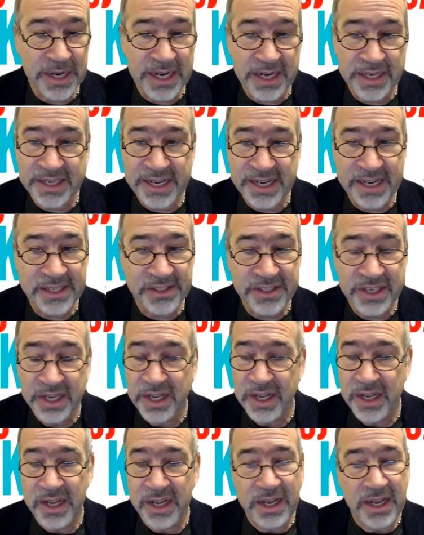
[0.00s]
podcasts,
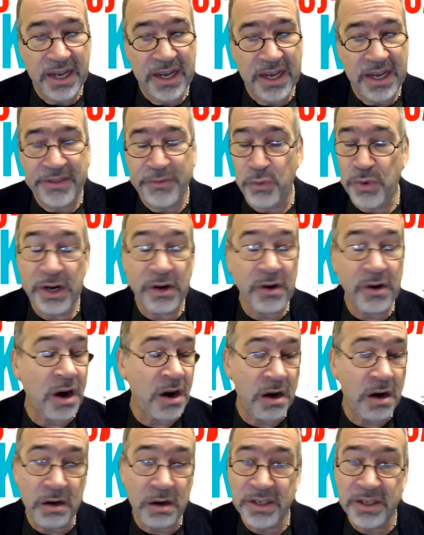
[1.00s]
we're
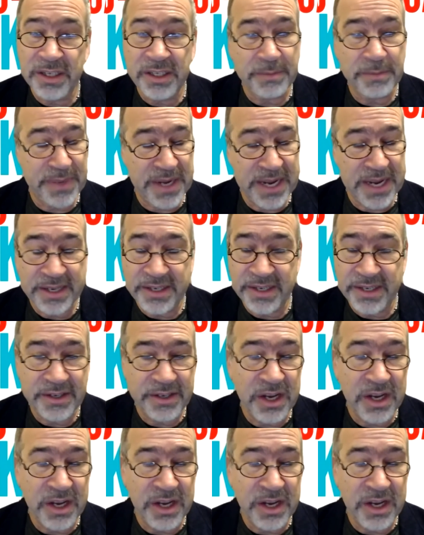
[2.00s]
all independent.